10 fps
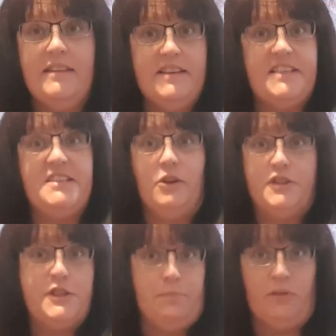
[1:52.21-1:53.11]
this is
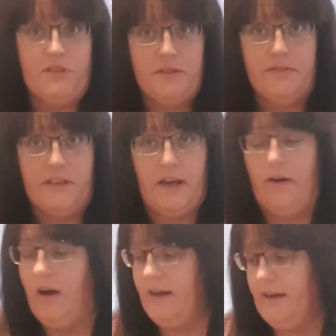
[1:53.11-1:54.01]
not a sponsored video.
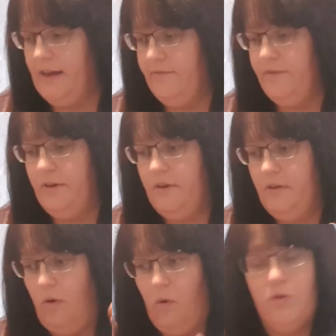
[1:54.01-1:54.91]
I have
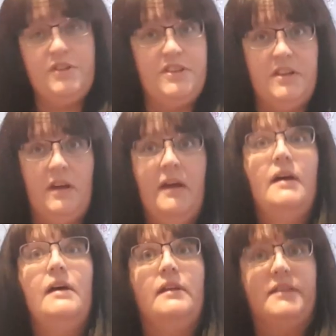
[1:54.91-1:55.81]
ordered
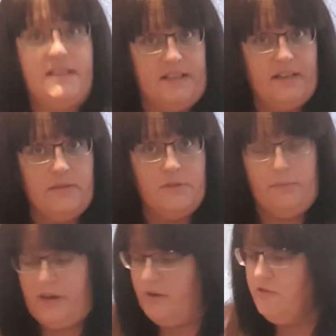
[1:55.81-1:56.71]
these items on
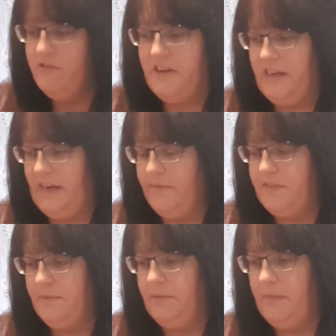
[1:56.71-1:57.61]
my own credit account with
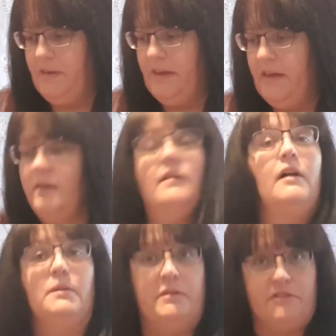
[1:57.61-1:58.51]
Simply Be.
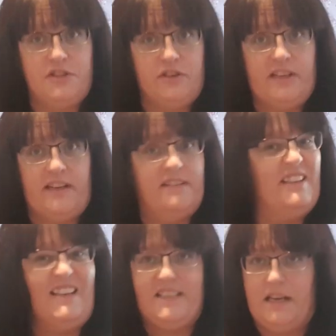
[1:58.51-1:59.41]
I'll be returning anything
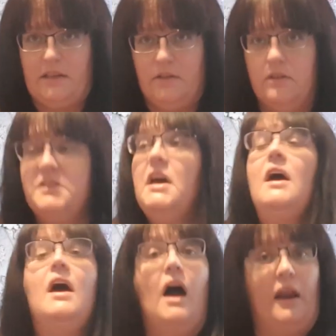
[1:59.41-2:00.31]
that isn't any good,
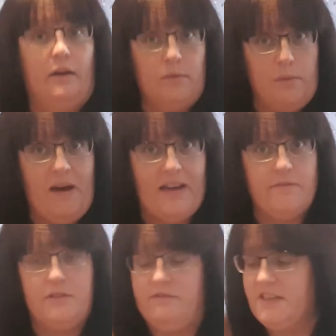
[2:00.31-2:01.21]
and I will be paying
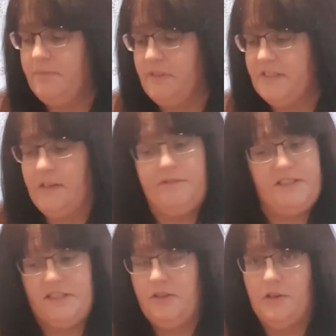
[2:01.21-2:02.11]
for the rest myself.
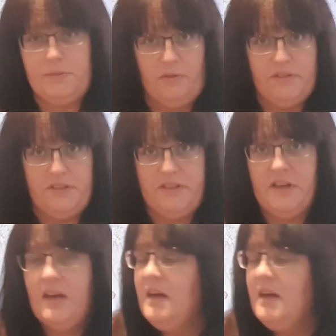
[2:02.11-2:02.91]
This is not sponsored.